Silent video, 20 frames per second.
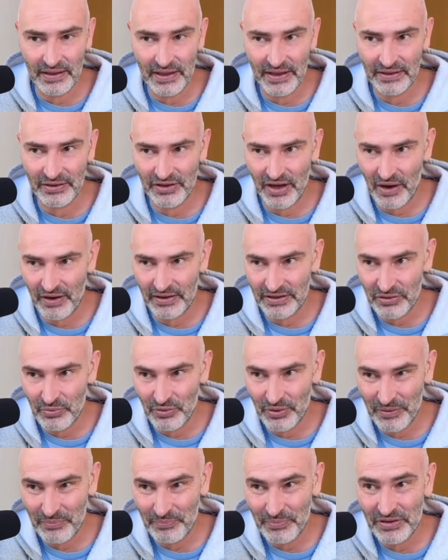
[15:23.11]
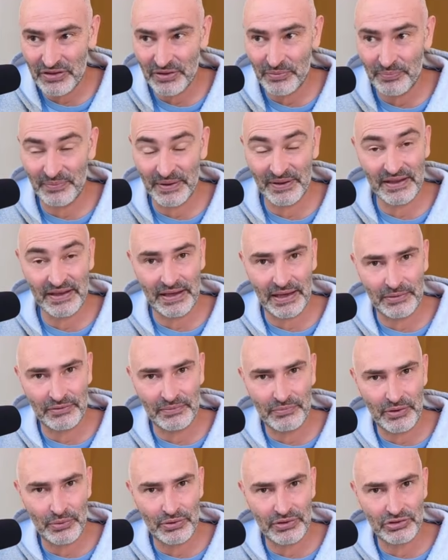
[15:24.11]
A dark squared bishop that can have a
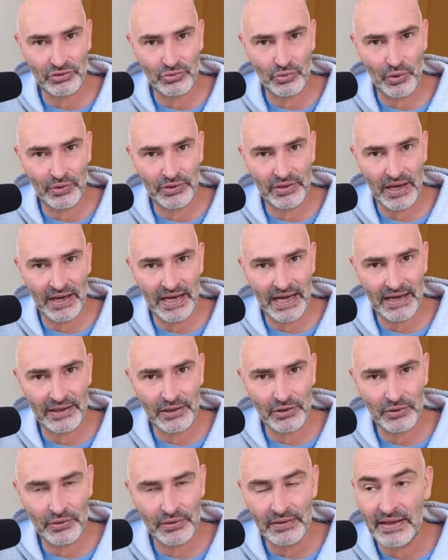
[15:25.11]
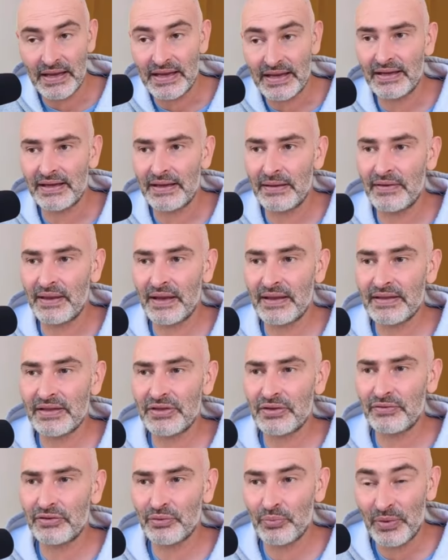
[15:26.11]
very strong diagonal, taking
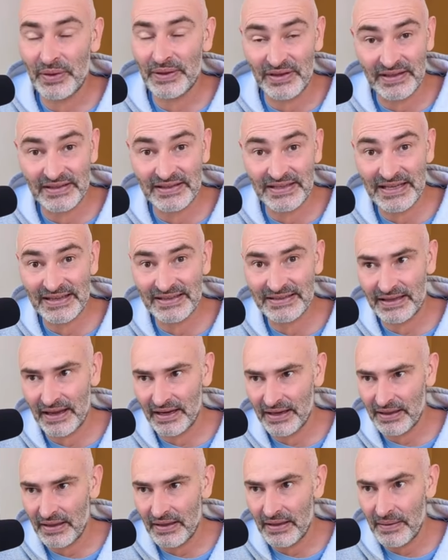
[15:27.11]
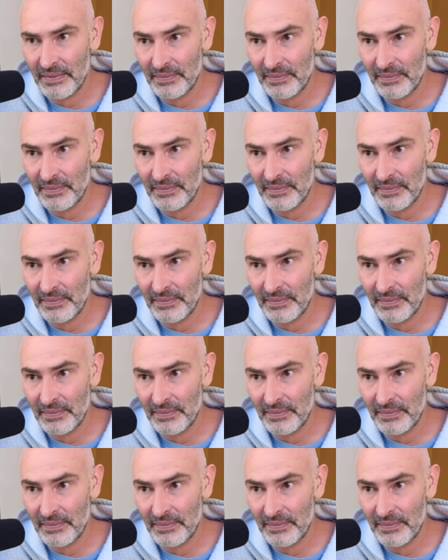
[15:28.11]
advantage of the weakened king side.